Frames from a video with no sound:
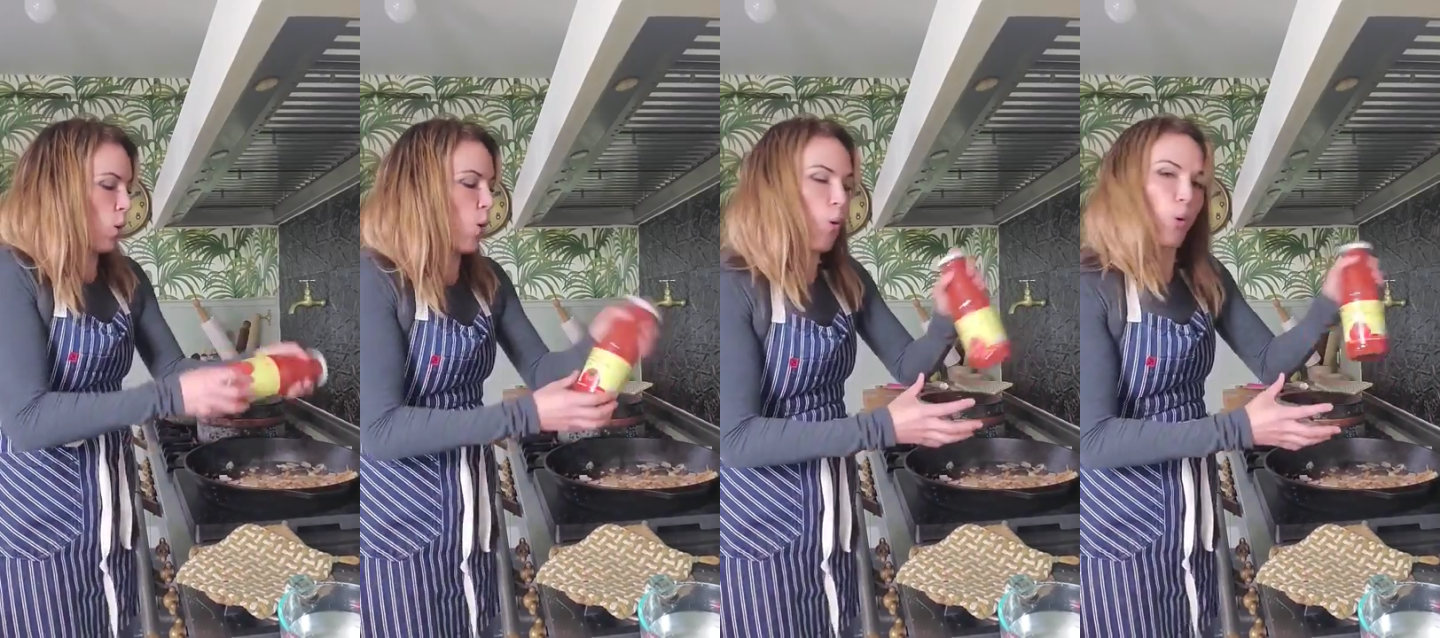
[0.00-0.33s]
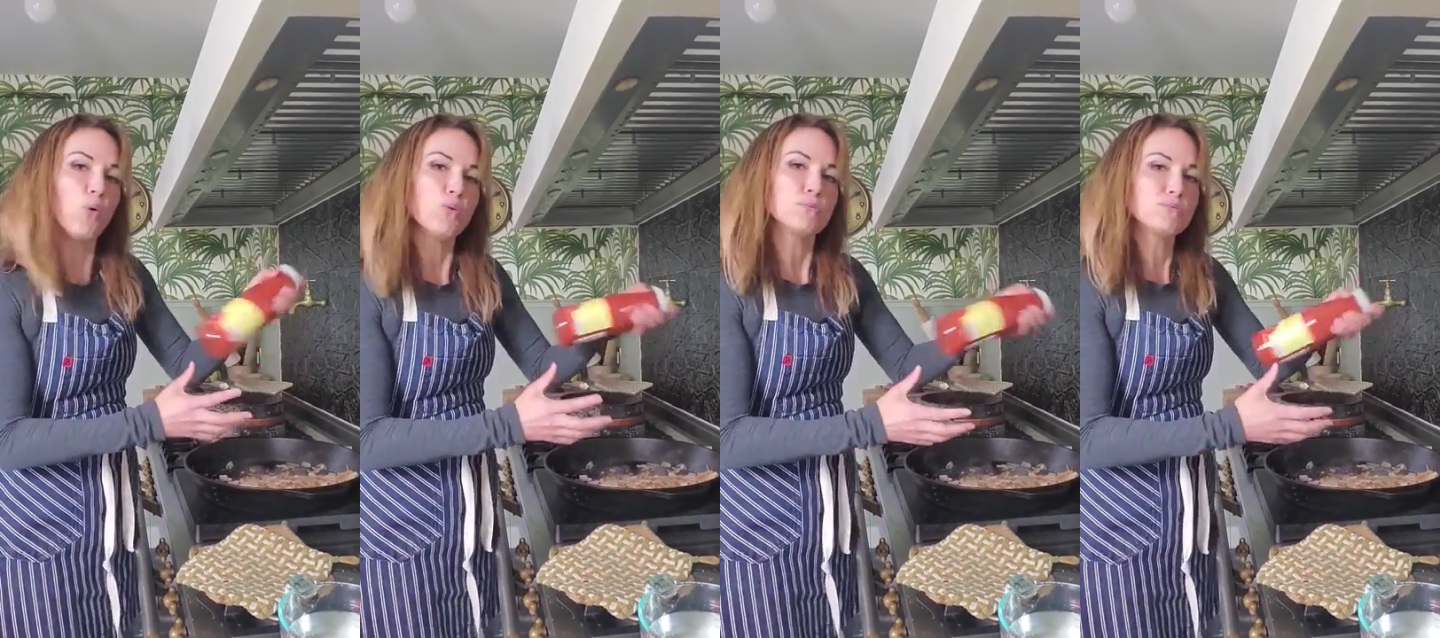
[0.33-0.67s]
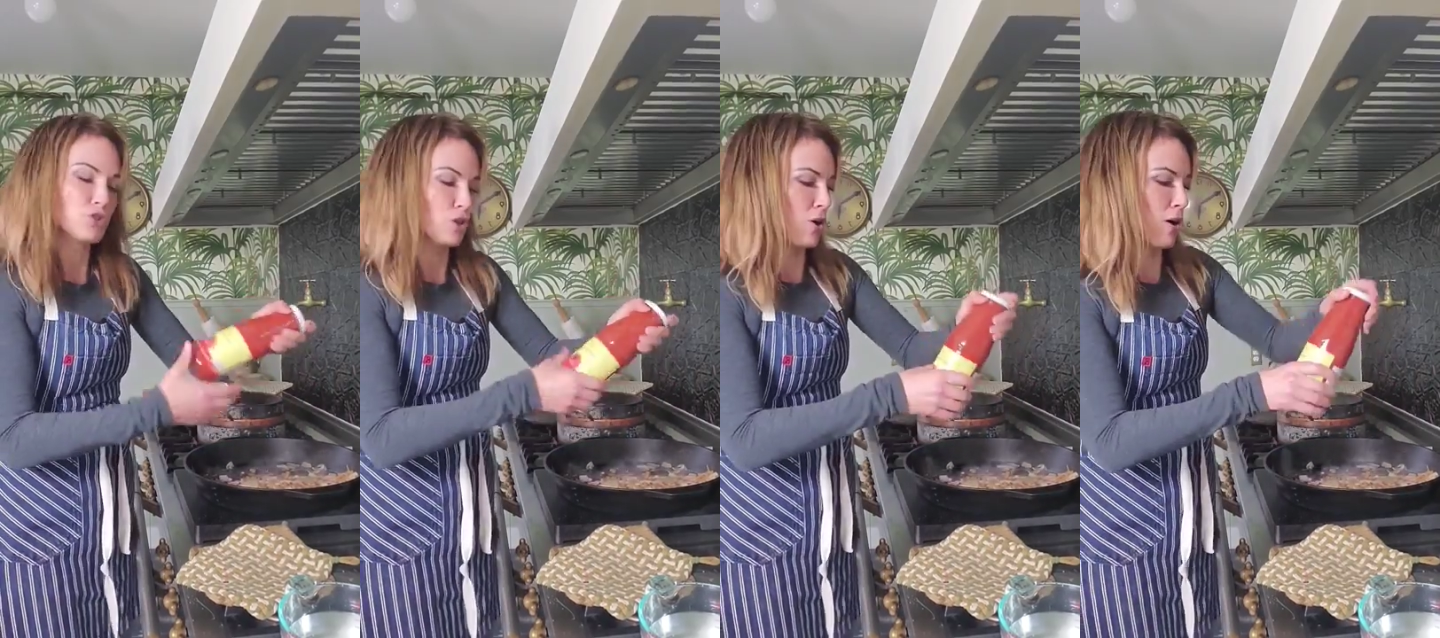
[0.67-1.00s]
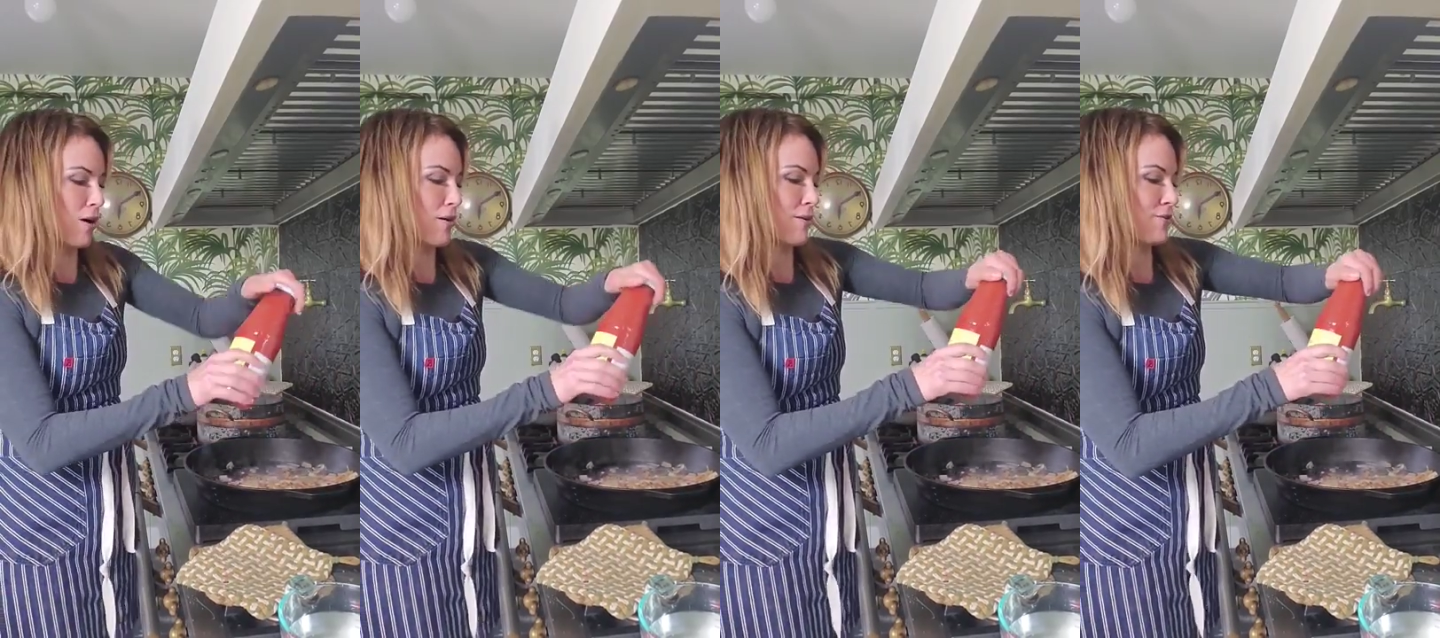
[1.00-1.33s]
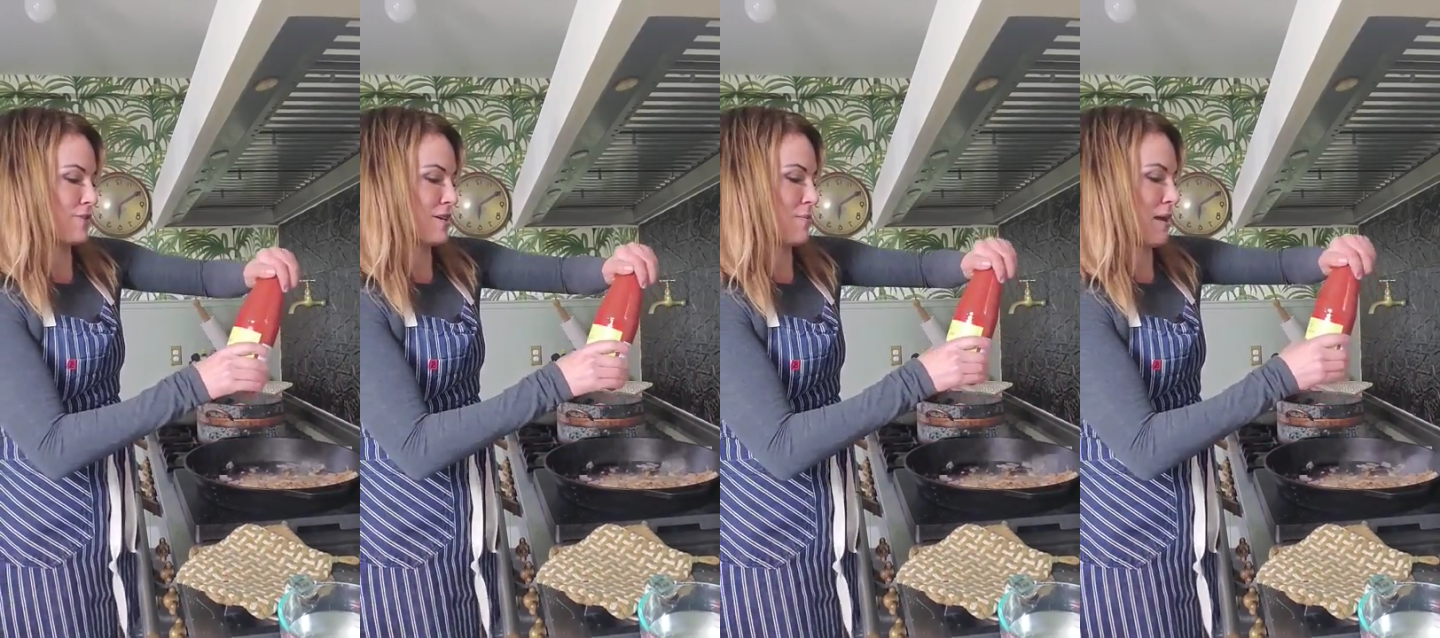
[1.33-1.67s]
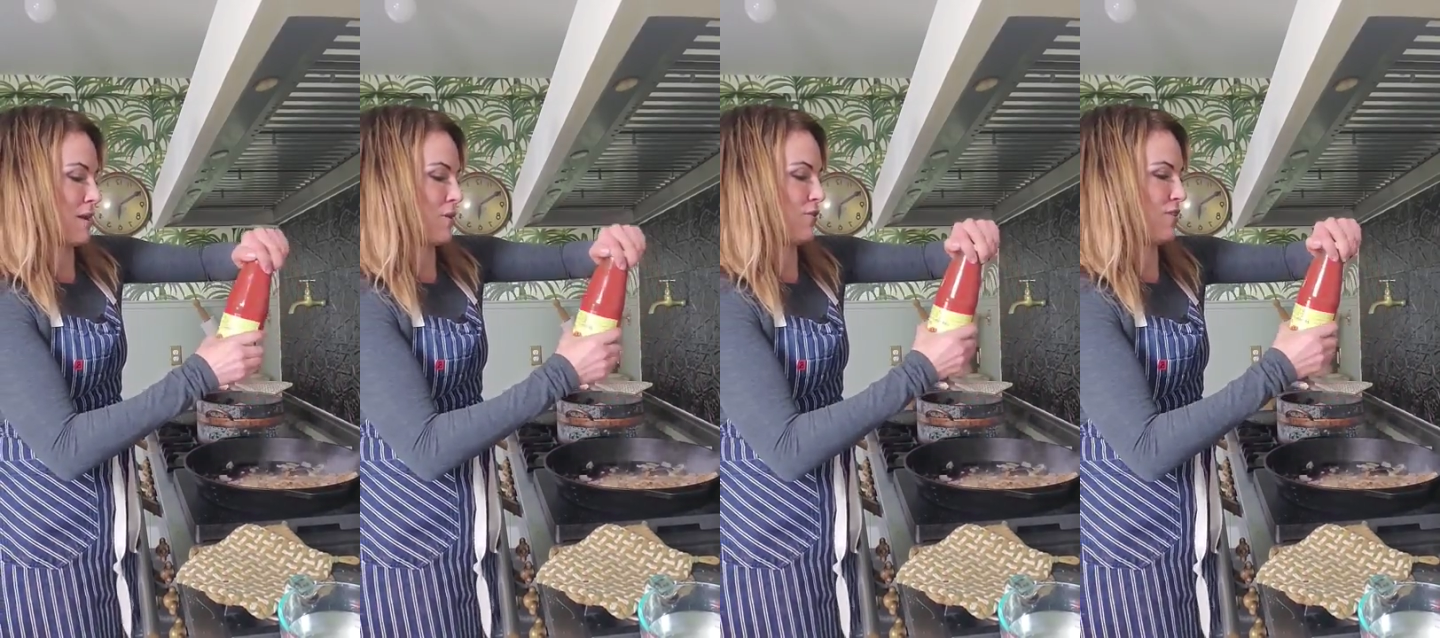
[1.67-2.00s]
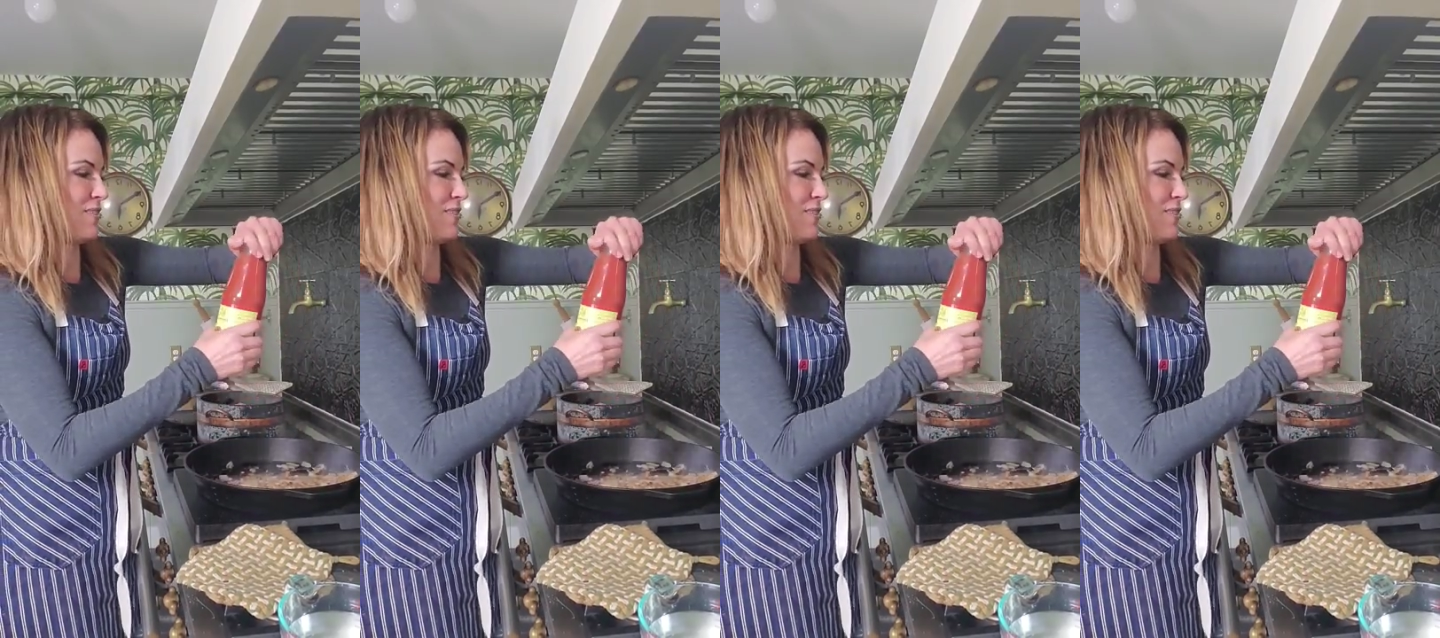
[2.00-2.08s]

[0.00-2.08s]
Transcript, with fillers: whole jar of tomatoes.